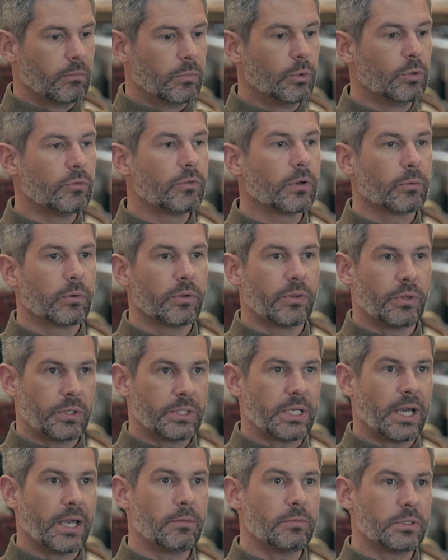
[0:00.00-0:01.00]
moving with the
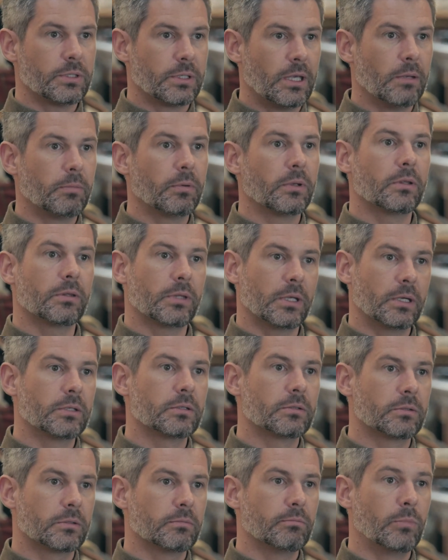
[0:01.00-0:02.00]
times and keeping
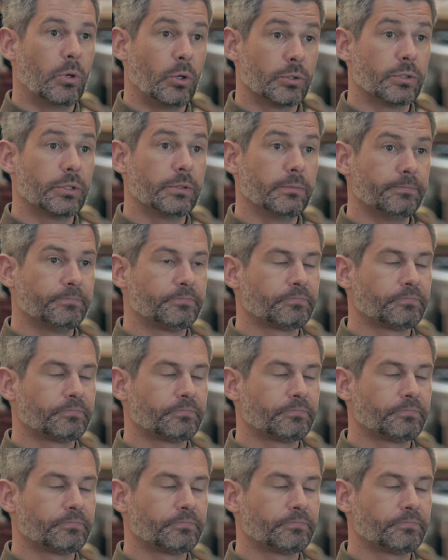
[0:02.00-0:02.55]
things modern.